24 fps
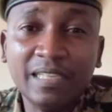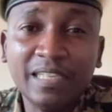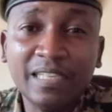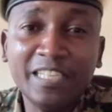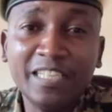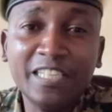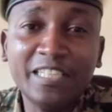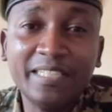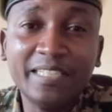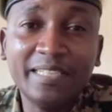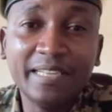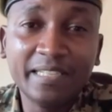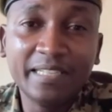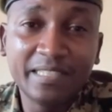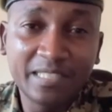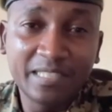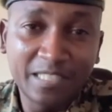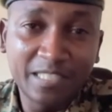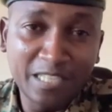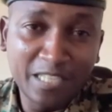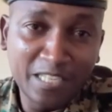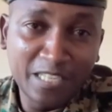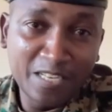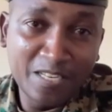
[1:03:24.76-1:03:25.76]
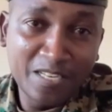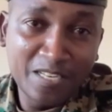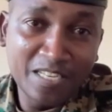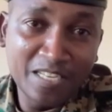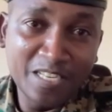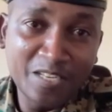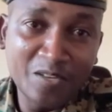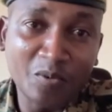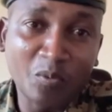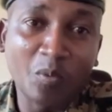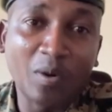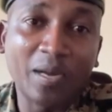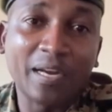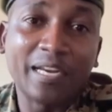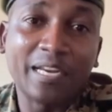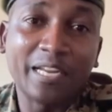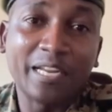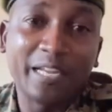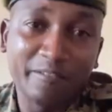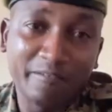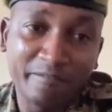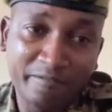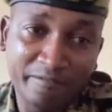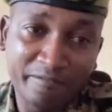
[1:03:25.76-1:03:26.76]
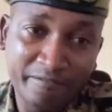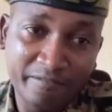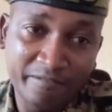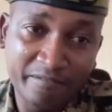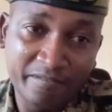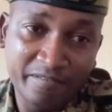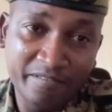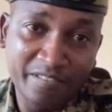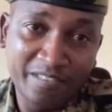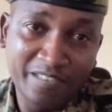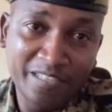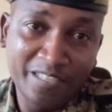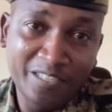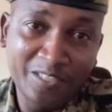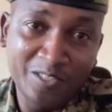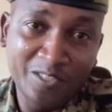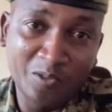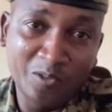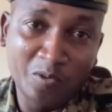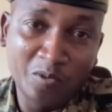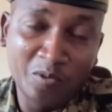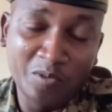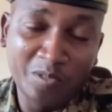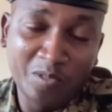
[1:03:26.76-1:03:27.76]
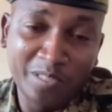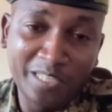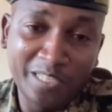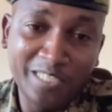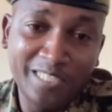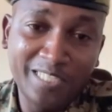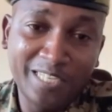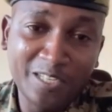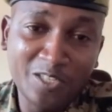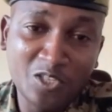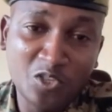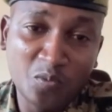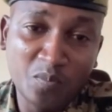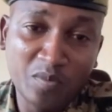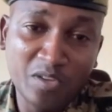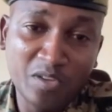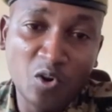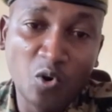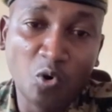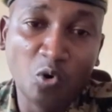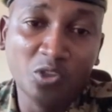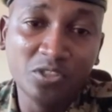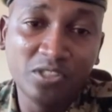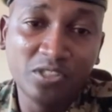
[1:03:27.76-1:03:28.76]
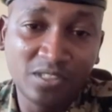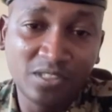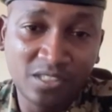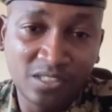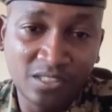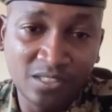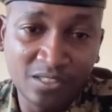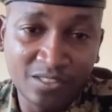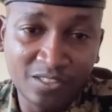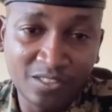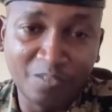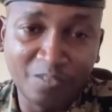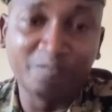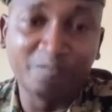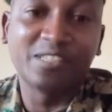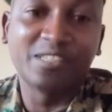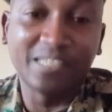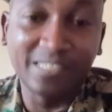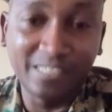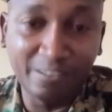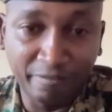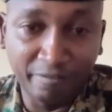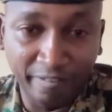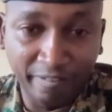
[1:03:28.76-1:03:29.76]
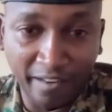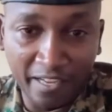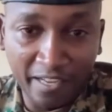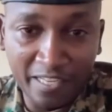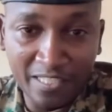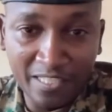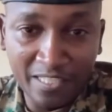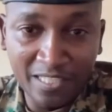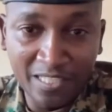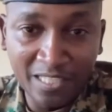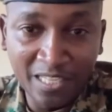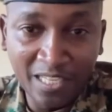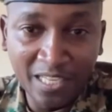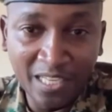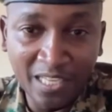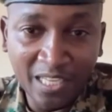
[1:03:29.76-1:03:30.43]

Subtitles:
any deaths in wildlife. So they tend to be hosts of sassaflies.